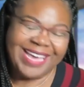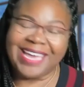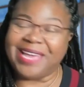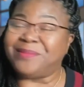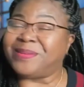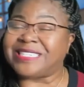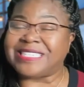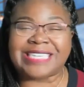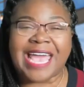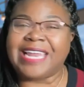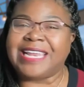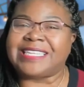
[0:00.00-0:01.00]
It was a
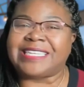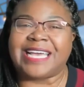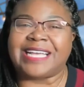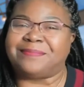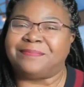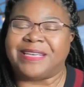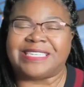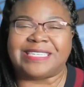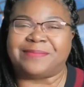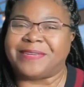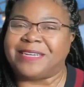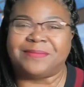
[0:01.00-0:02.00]
shady text
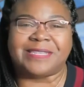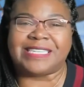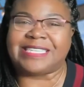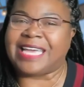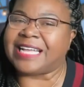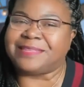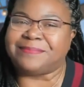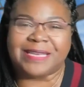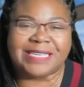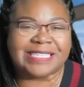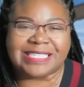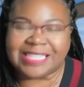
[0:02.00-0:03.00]
message, but it was a text
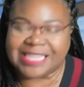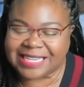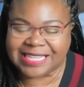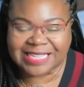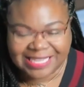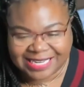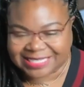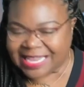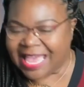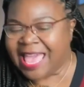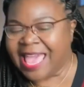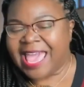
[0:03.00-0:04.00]
message nonetheless.
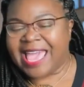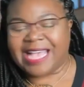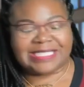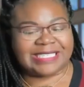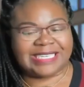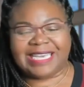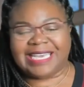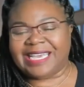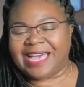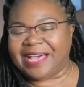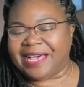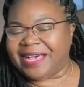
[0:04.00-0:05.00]
And
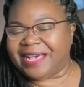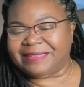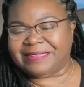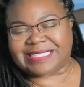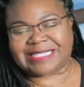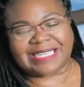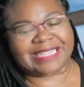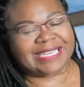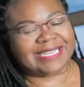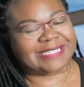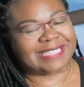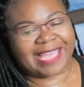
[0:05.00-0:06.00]

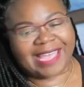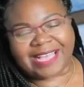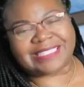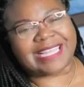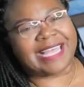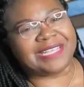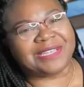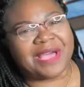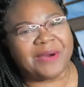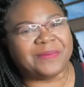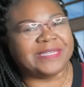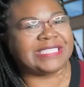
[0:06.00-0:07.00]
Cynthia says
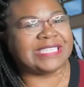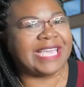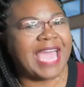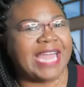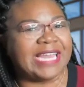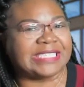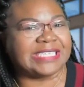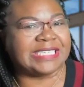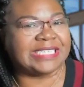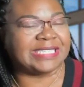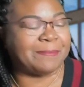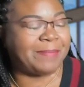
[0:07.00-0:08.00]
that, when she got it,
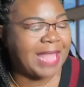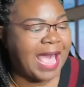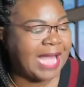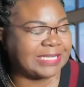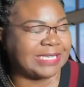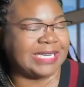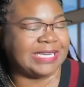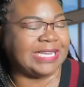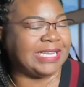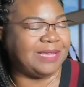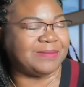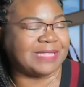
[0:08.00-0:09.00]
she just blocked her. And
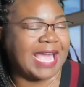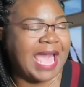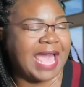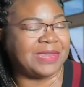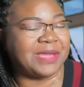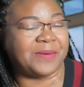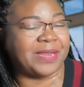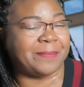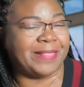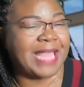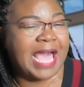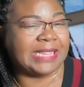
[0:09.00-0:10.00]
Nene was like, I know what a
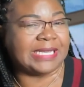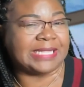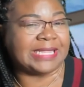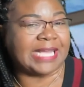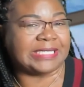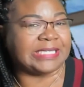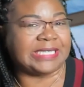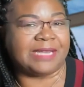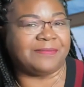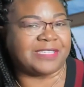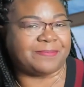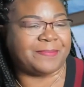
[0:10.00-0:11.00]
block looked like. She
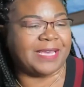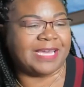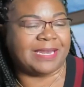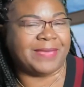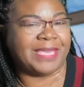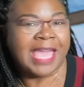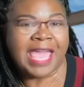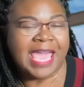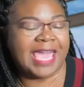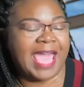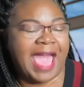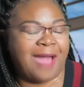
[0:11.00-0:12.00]
didn't respond to me.
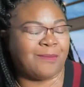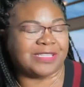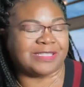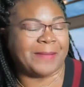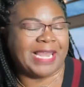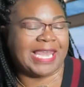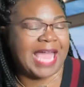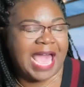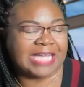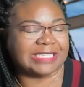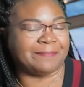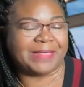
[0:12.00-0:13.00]
And I was
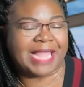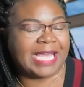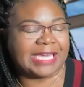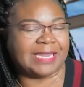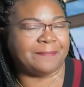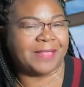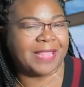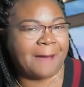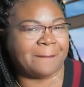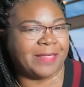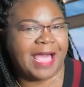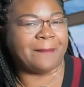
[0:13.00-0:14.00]
blocked. Blockity
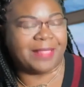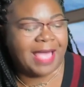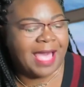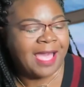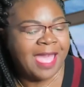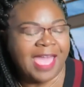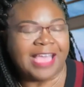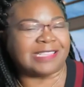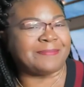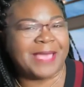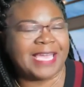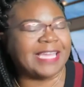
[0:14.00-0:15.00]
block, block, block. And
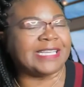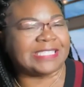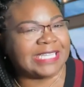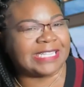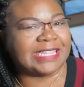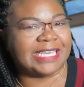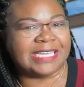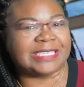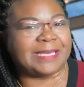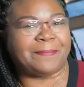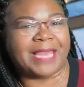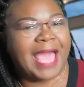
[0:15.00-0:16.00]
speaking of Cynthia,
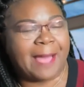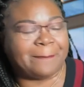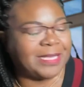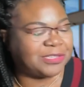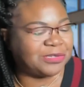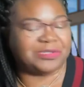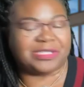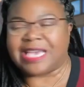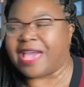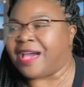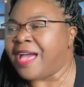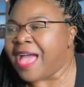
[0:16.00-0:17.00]
she blocked me too,
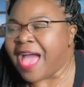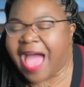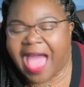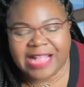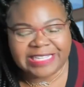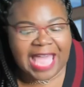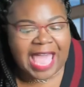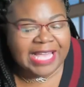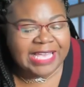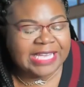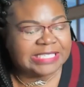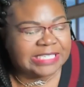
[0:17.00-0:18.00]
child. I
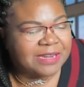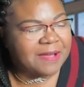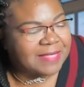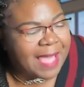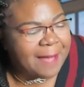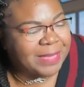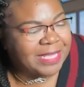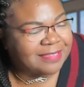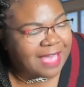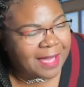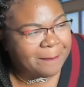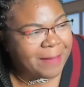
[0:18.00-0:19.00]
guess she don't like me
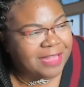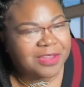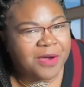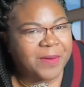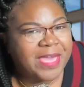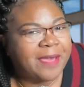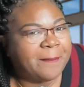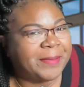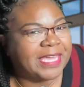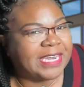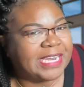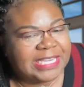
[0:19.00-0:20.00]
talking about Noelle
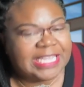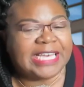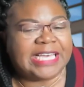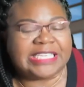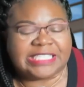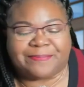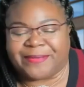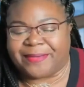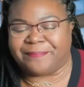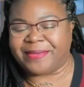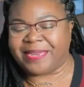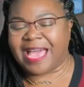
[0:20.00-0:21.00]
being a
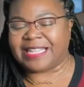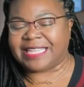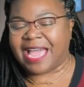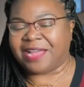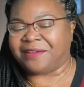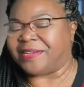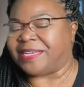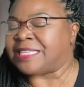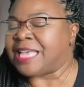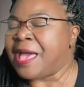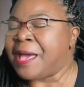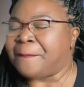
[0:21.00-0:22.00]
lesbian, but I
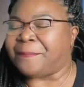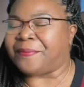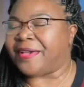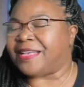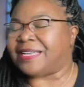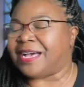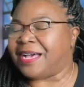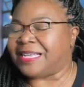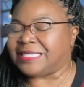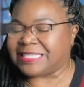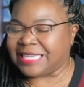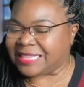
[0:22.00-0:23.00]
digress. But
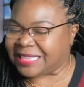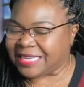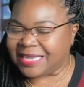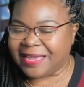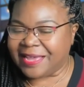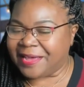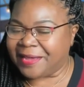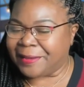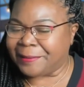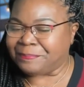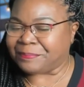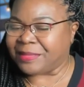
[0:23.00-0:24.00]

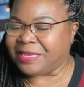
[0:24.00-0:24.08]
Cynthia,